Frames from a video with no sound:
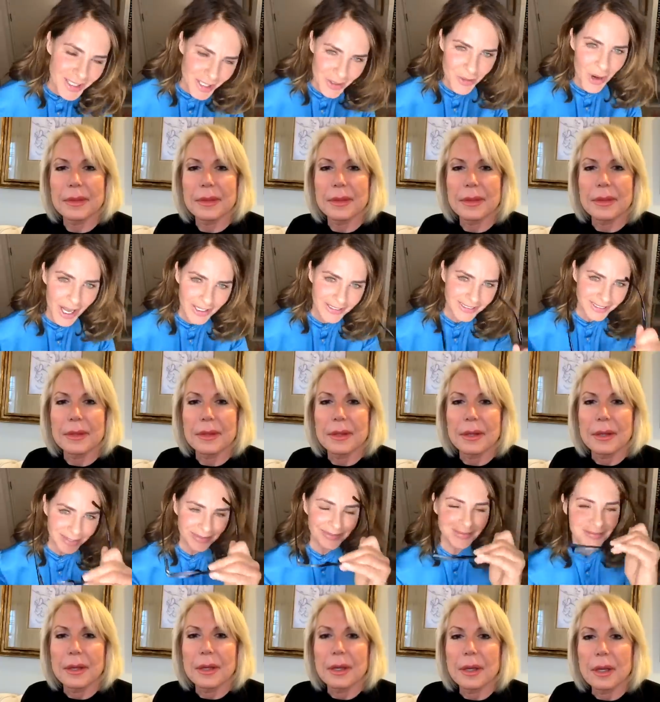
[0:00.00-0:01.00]
Speaker 1: as well.
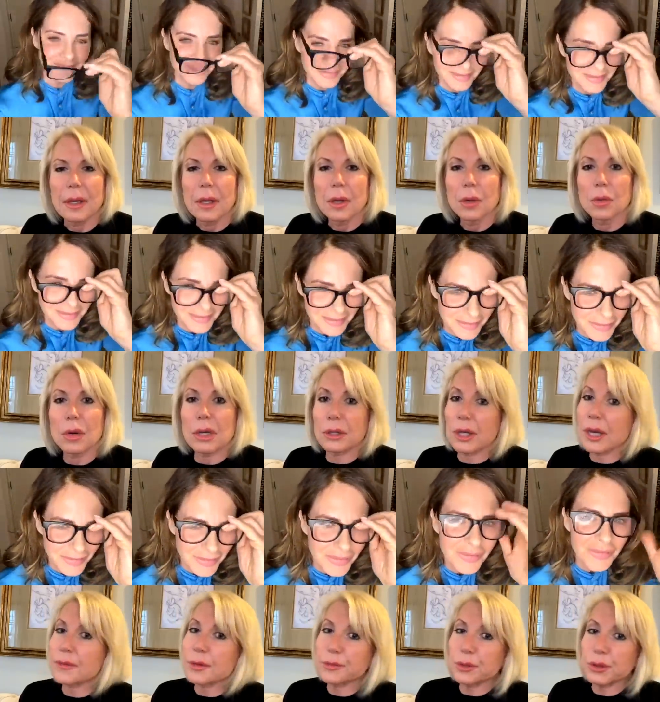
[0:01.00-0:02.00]
Speaker 2: Well, you
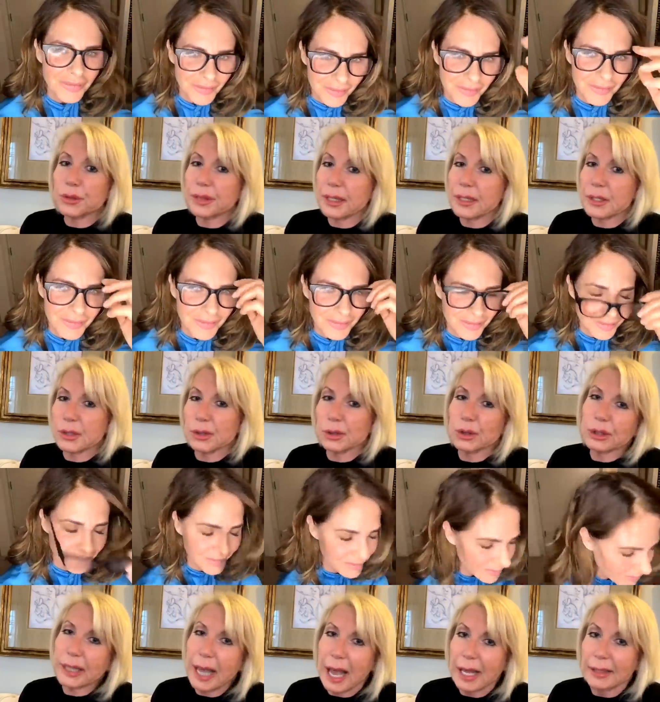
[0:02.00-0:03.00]
have a few things to look
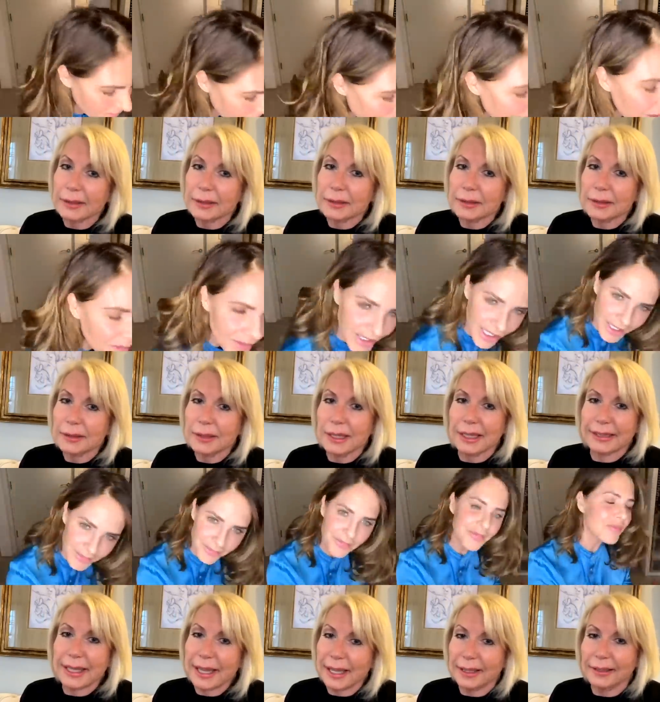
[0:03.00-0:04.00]
at. Okay.
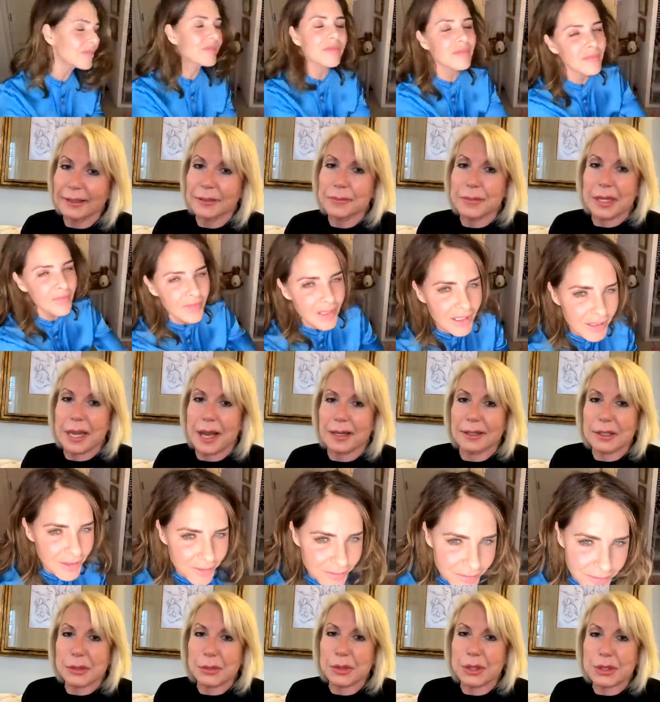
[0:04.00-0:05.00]
Be
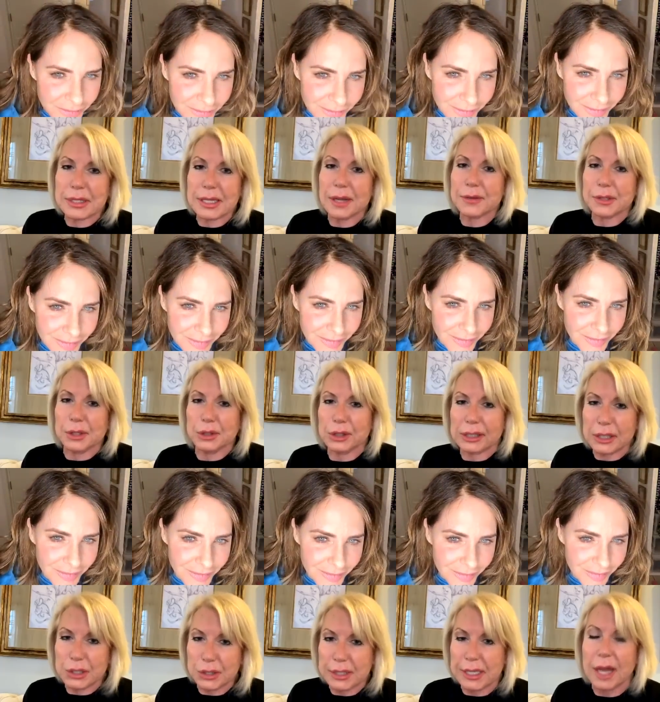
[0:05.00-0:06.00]
honest with yourself, so look at
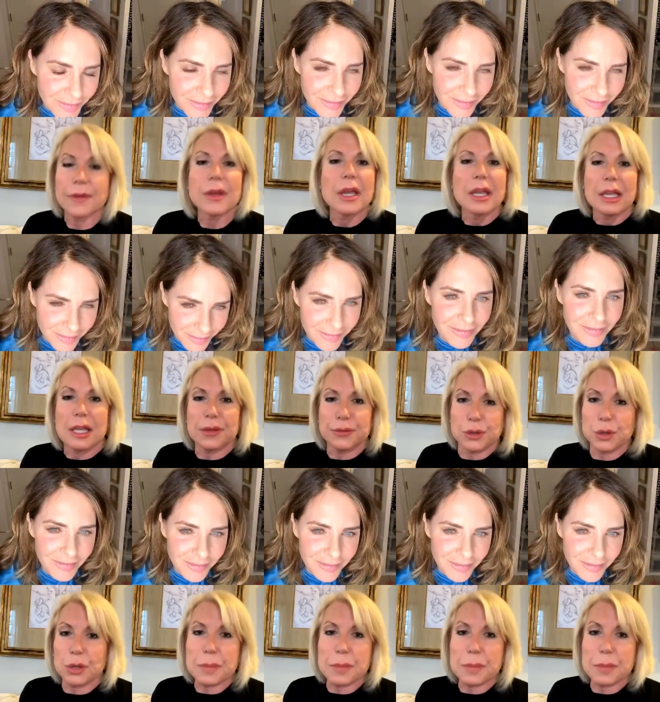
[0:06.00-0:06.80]
yourself. If you're